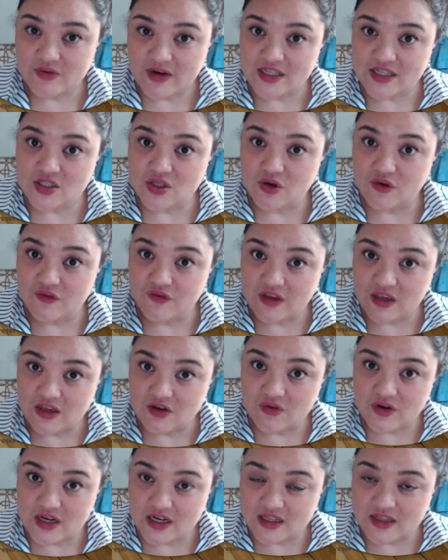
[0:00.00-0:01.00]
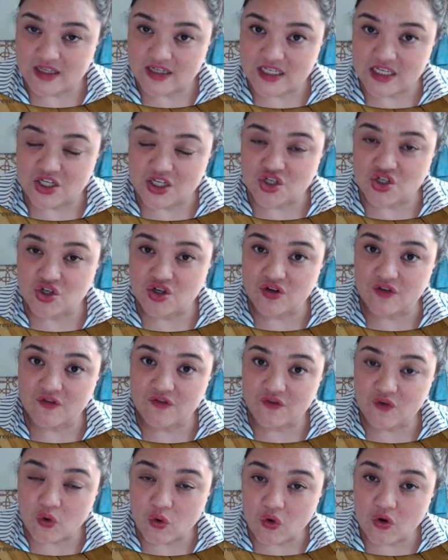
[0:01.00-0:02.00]
So if he greeted the teacher
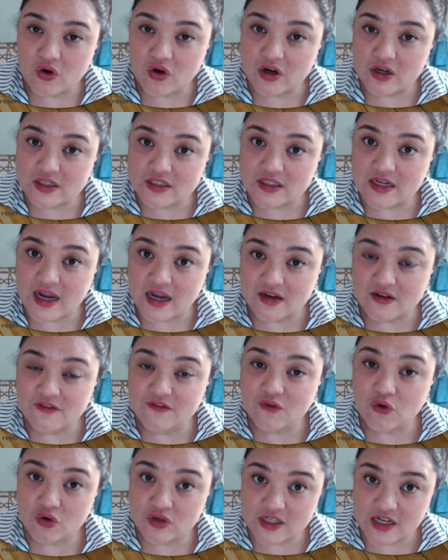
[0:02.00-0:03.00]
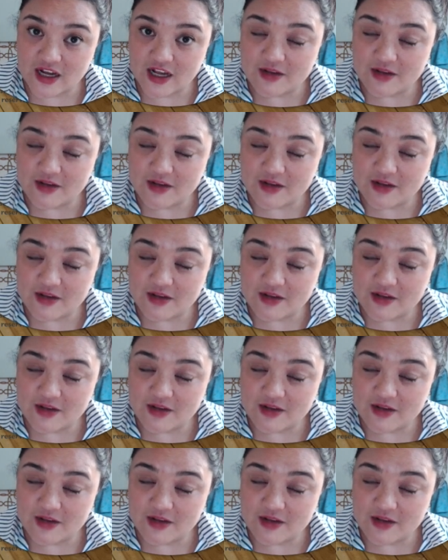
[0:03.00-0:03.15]
4 out of 4 times,